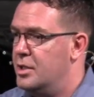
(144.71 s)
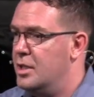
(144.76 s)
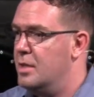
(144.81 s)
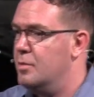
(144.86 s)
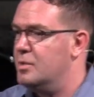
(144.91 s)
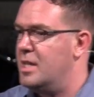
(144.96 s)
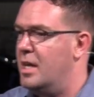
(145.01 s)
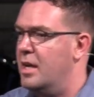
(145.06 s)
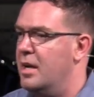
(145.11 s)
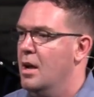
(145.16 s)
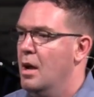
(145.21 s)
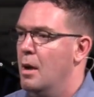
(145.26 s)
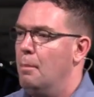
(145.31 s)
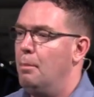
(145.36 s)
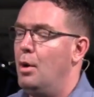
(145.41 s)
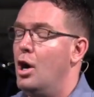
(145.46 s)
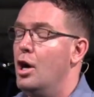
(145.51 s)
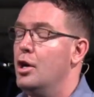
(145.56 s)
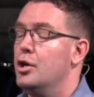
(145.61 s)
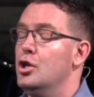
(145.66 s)
She was like,
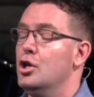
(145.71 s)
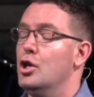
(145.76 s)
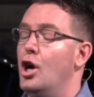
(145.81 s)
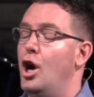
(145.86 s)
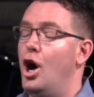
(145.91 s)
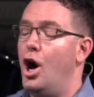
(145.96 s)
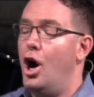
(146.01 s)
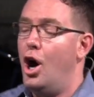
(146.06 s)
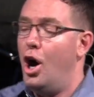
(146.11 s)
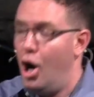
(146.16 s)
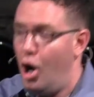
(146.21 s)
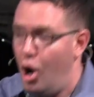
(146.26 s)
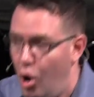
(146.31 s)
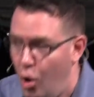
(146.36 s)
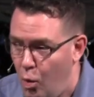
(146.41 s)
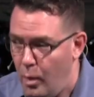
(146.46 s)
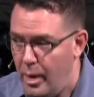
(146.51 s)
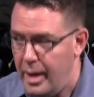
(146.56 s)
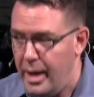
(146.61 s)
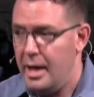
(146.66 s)
Bart, you're
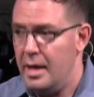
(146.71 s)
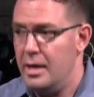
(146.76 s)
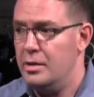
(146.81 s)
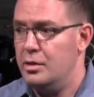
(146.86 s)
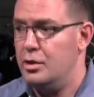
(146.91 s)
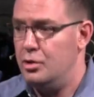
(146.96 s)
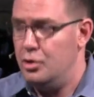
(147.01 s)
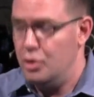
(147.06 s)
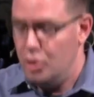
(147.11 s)
always